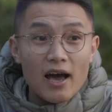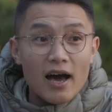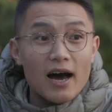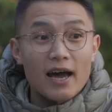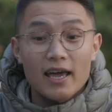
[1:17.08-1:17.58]

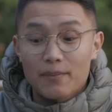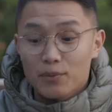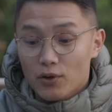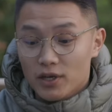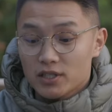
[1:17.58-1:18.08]
I am
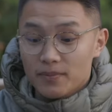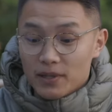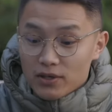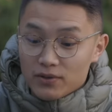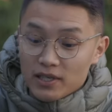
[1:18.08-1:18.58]
going to be
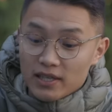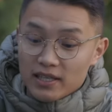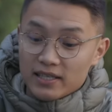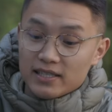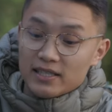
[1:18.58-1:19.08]
using
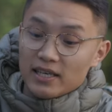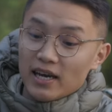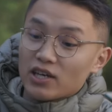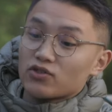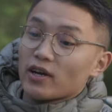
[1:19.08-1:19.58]
these
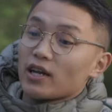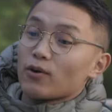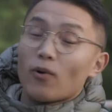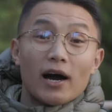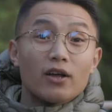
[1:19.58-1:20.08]

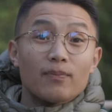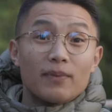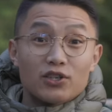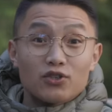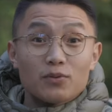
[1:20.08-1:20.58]
dehydrated wild
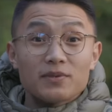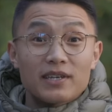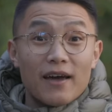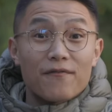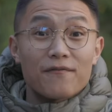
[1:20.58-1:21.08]
mushrooms that
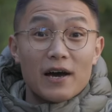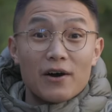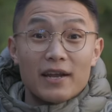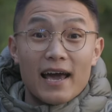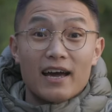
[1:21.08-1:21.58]
I
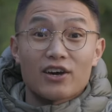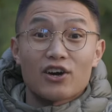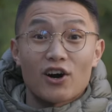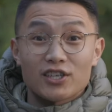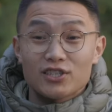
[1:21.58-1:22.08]
found at
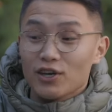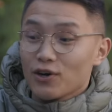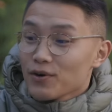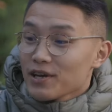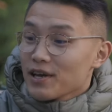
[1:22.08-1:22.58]

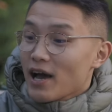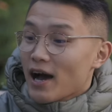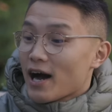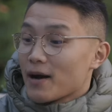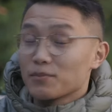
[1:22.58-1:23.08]

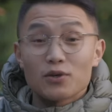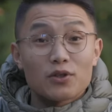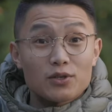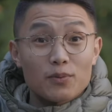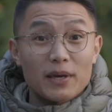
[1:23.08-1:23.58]
Costco. So
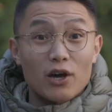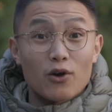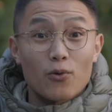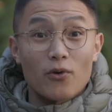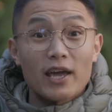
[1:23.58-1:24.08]
this would be a
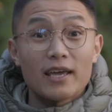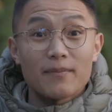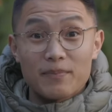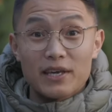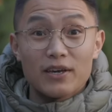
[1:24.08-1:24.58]
great
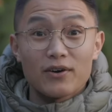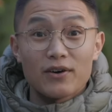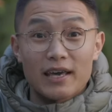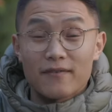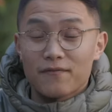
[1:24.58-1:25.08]
meal
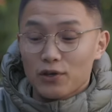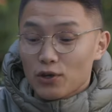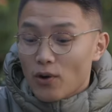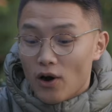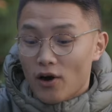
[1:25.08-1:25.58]
if
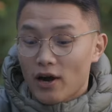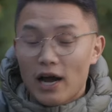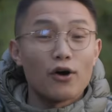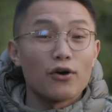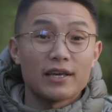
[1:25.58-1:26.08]
you are
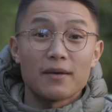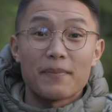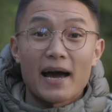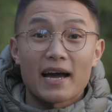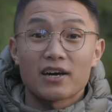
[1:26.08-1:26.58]
out in the
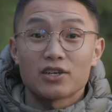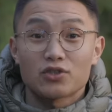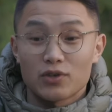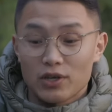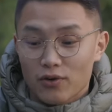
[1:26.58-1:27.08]

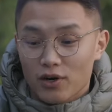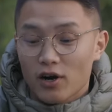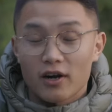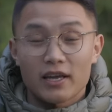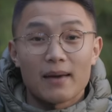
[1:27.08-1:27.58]
backcountry or
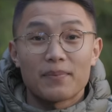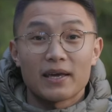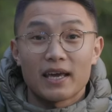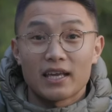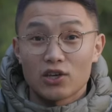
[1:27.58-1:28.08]
car
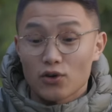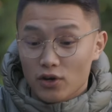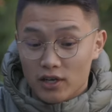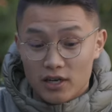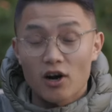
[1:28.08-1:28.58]
camping and you're
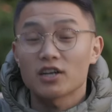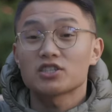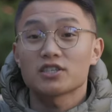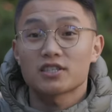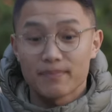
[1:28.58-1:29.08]

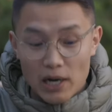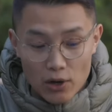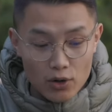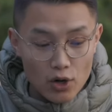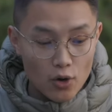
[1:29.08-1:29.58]
conscious
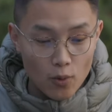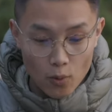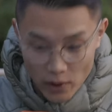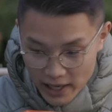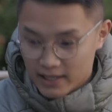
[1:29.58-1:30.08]
about weight.